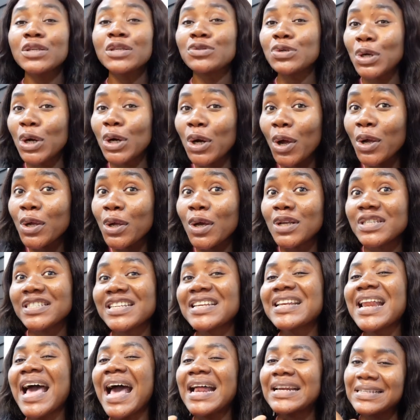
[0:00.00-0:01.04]
It will glow your
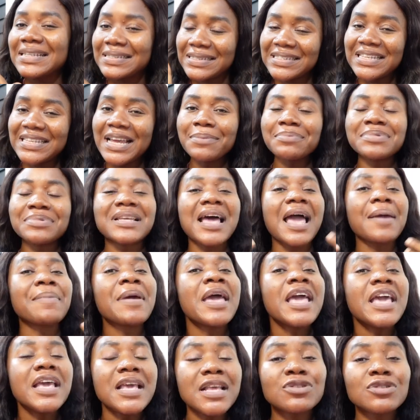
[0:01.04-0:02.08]
skin at the same
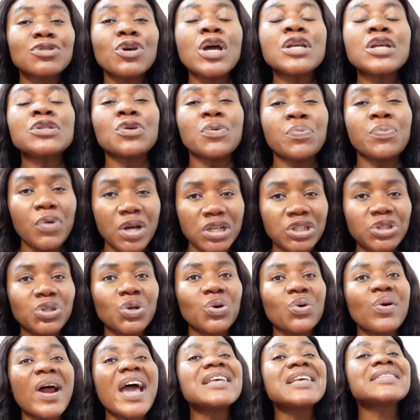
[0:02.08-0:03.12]
time, is going to
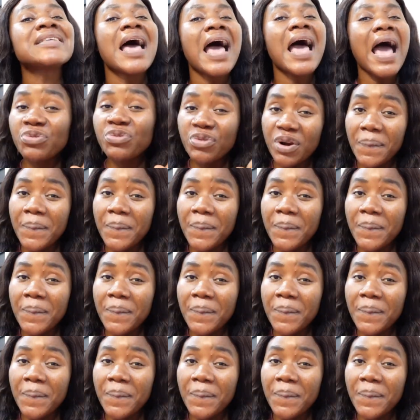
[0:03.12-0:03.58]
moisturize,